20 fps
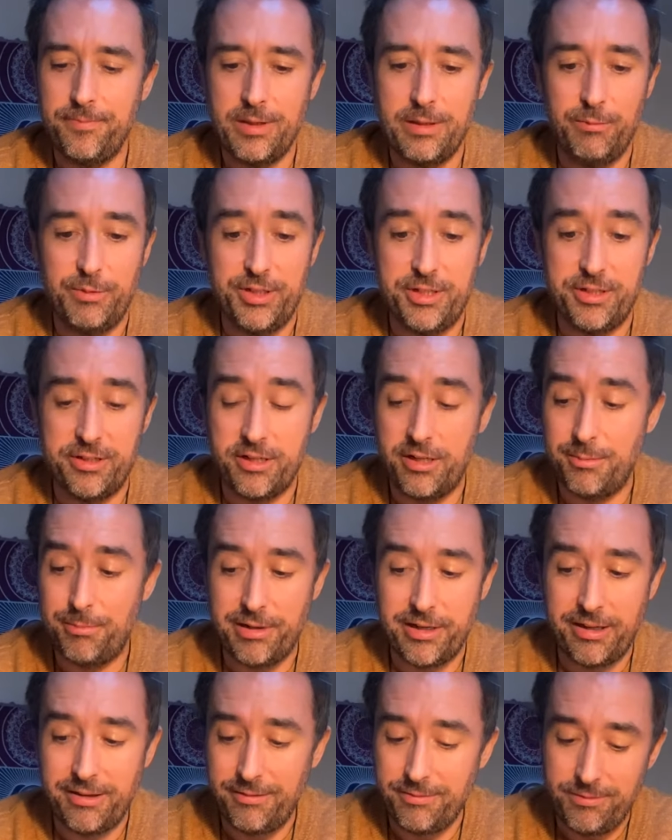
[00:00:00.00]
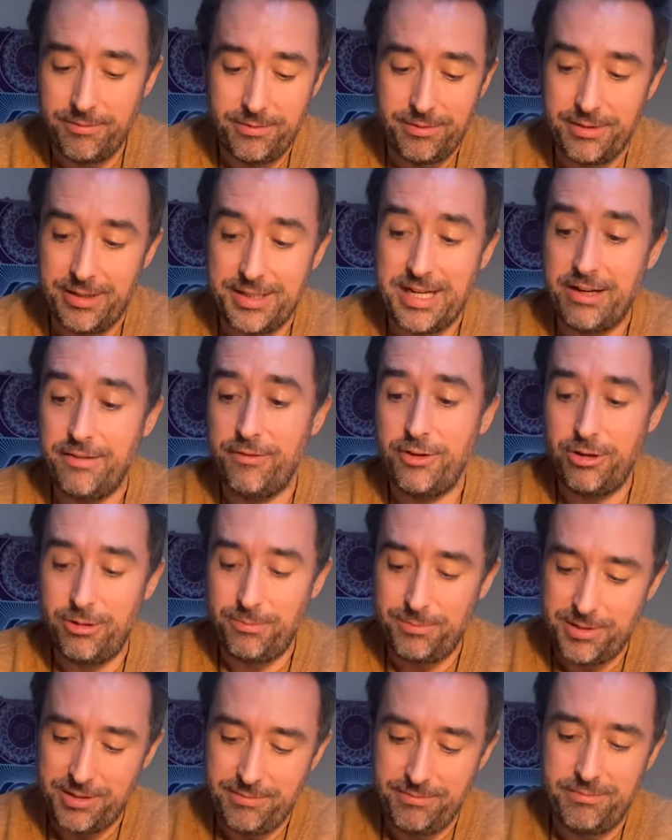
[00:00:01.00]
which is going to bring the Ten of
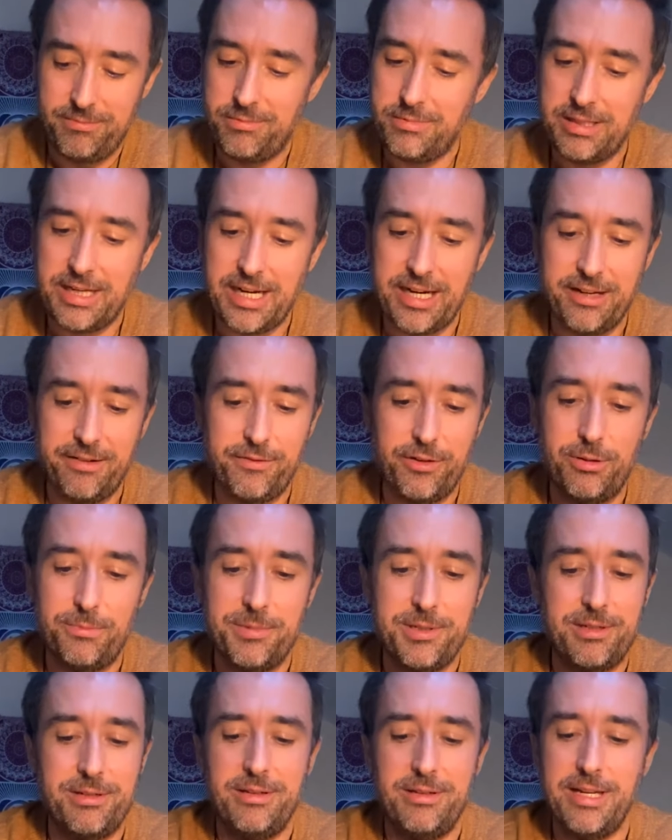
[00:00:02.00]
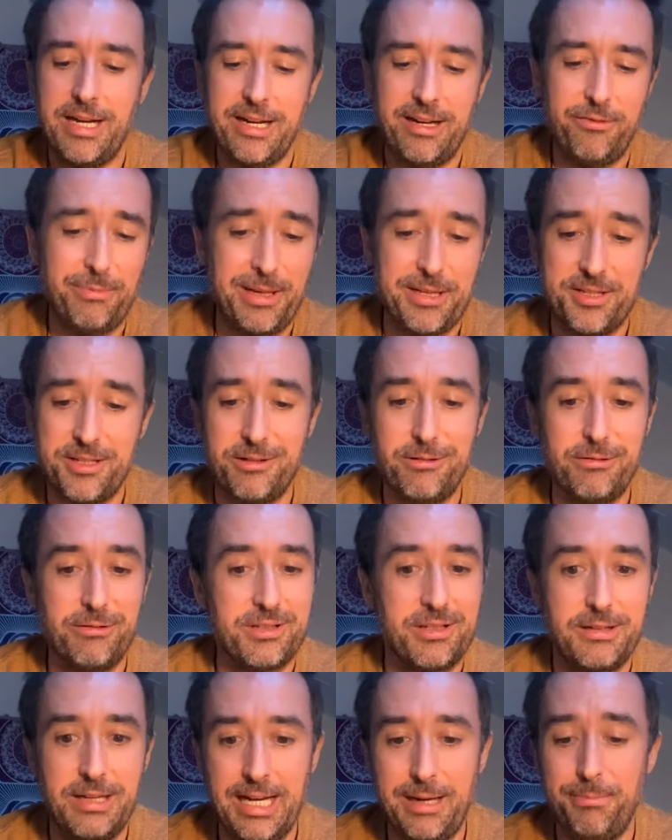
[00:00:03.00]
Cups, Nine of Cups, Nine of
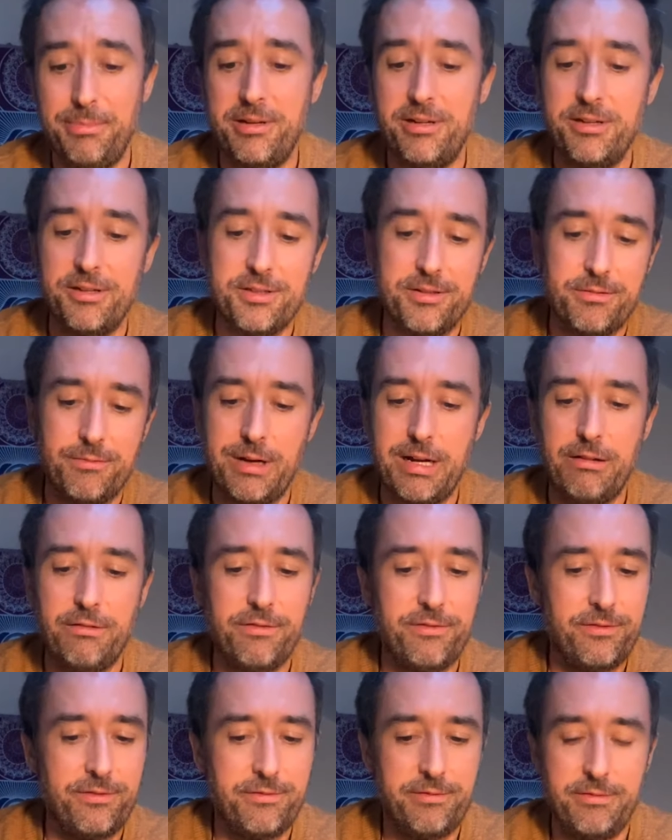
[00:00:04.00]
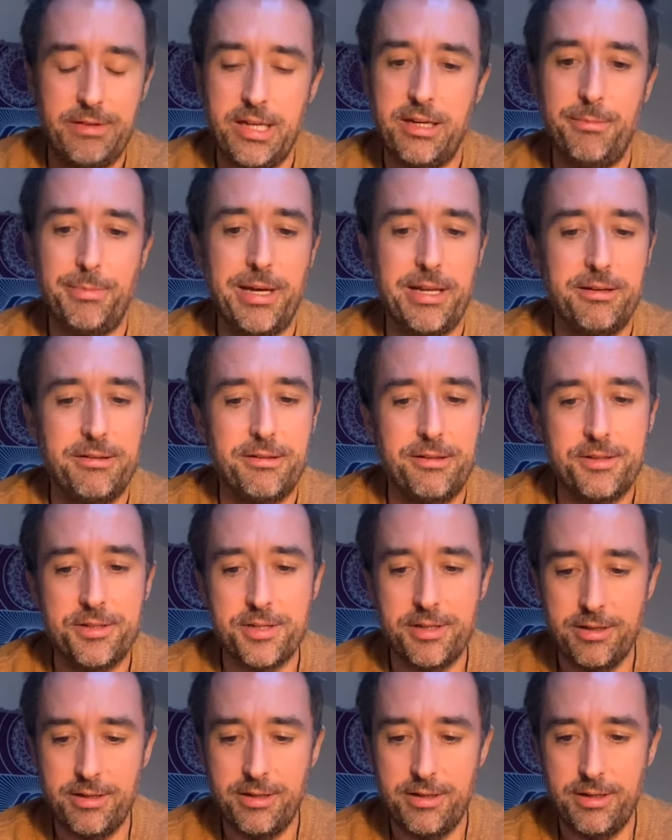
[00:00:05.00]
Pentacles, happiness, wealth, independence,
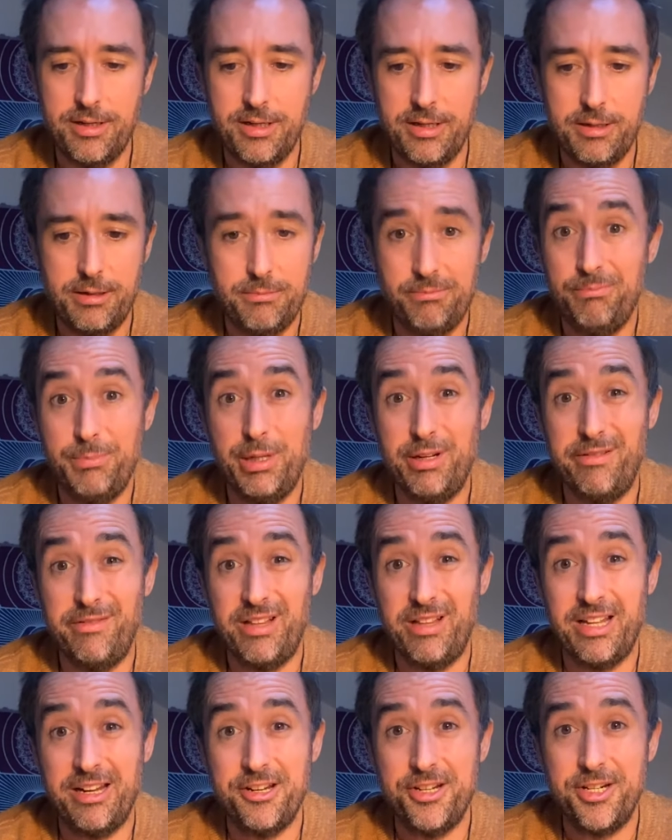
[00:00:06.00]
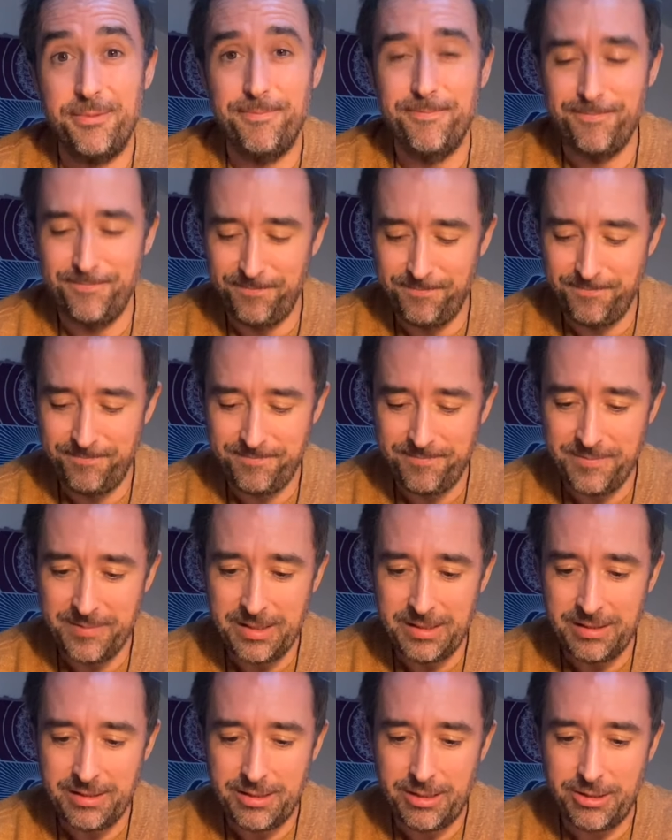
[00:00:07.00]
beautiful energy.
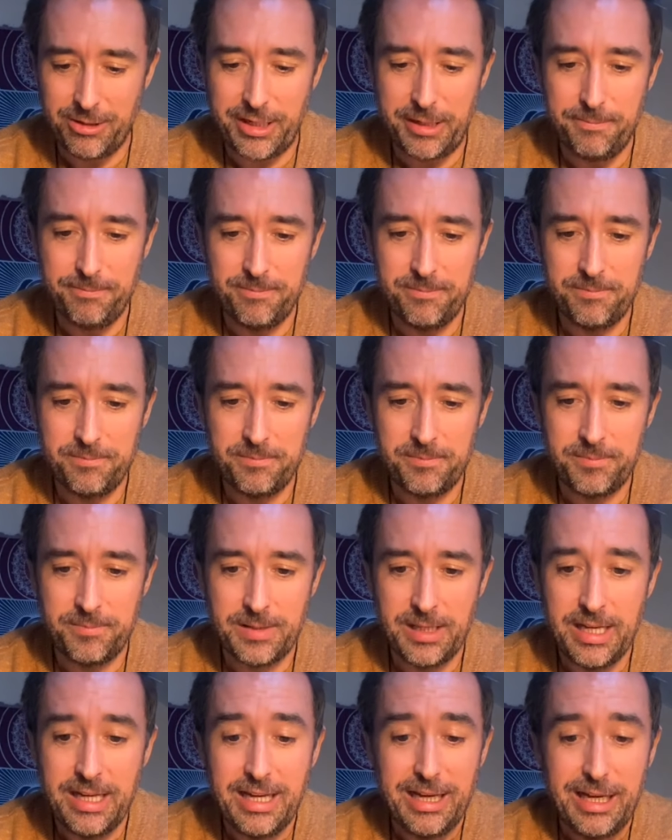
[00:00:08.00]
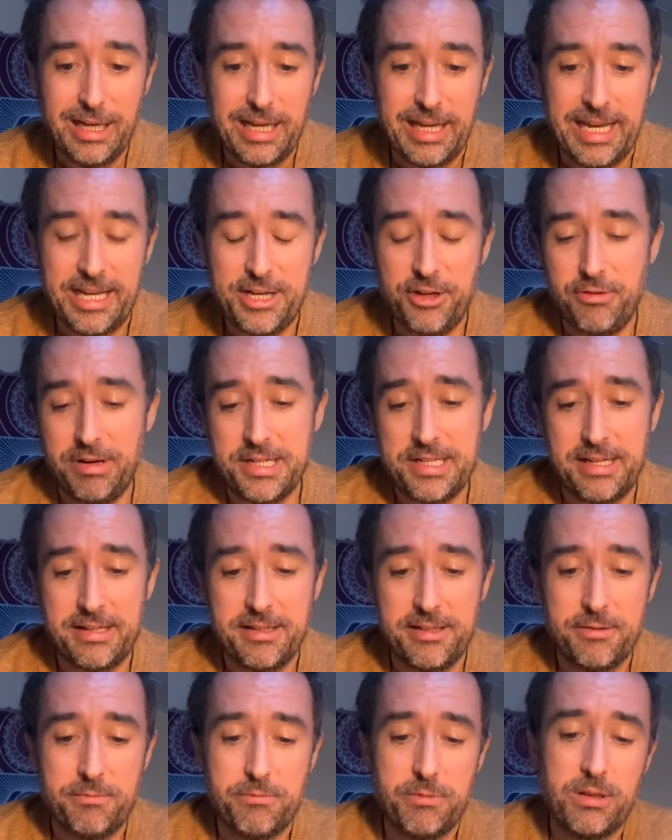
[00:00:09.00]
Okay. In your
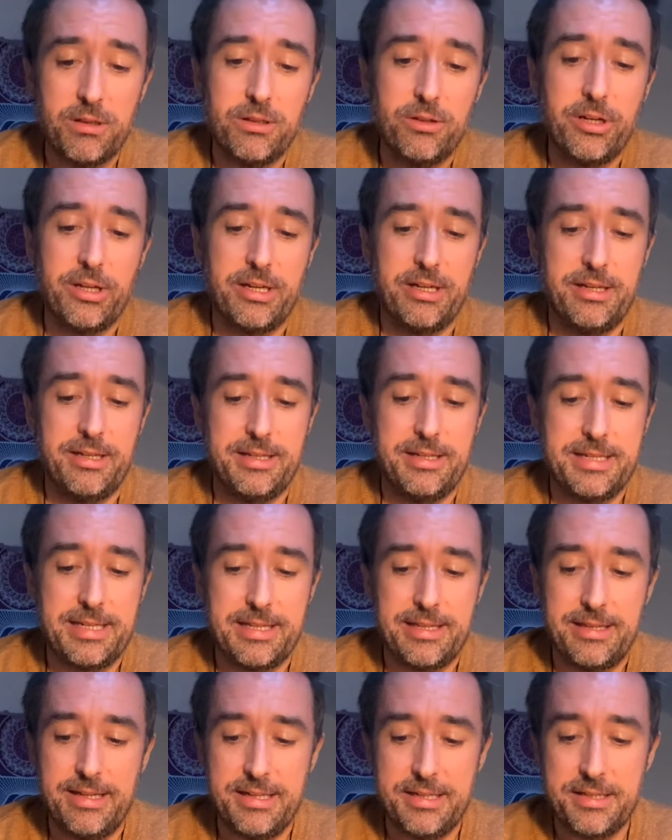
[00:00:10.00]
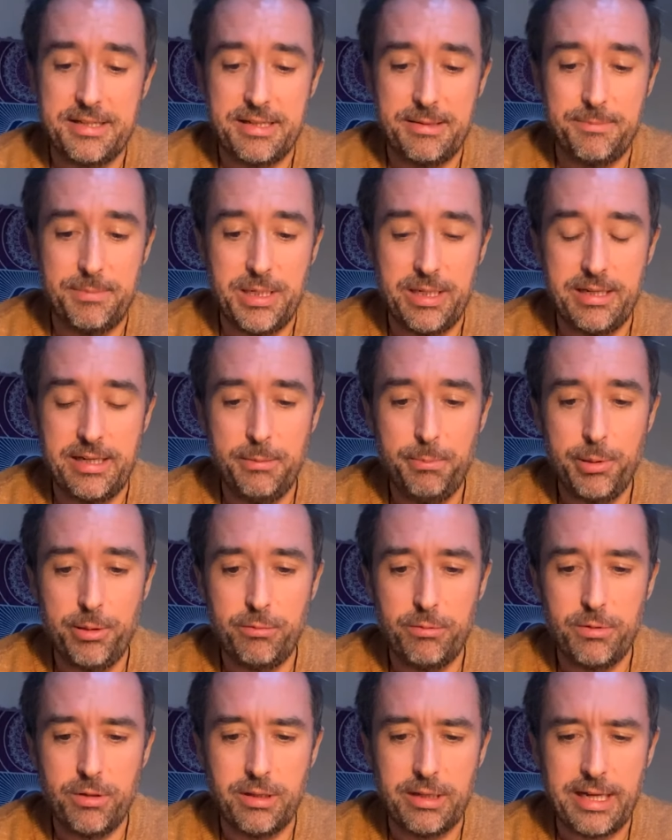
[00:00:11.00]
extended, we'll look at this a bit deeper.
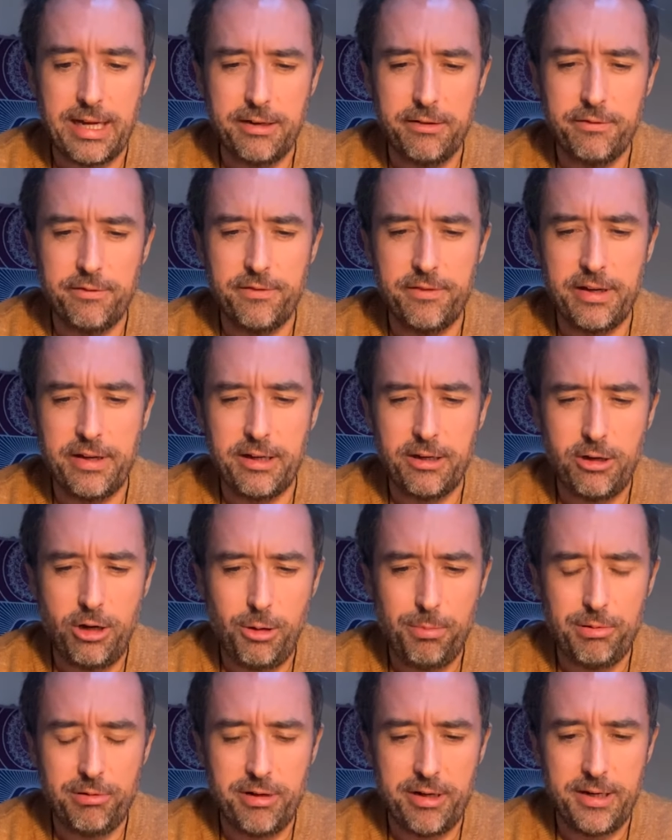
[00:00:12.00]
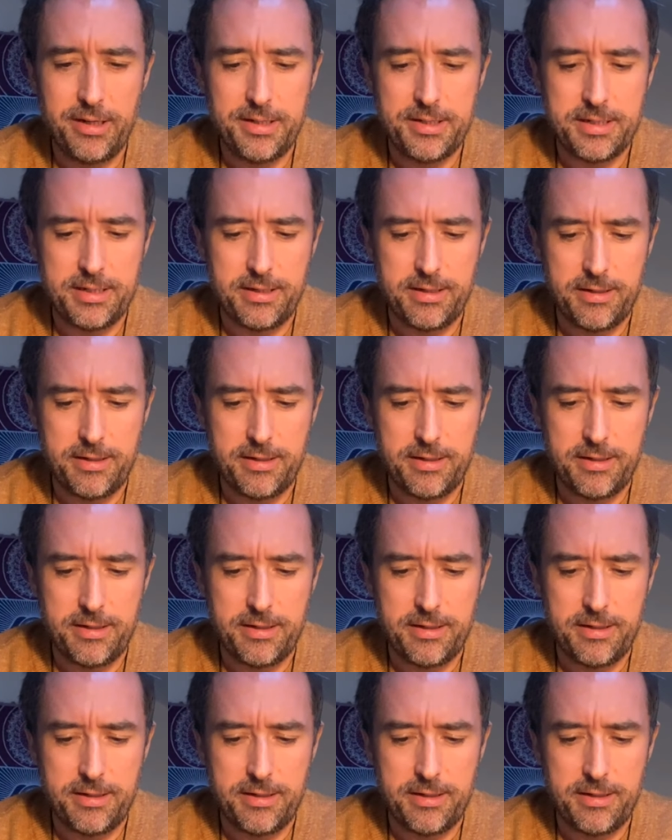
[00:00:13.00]
We'll kind of incorporate,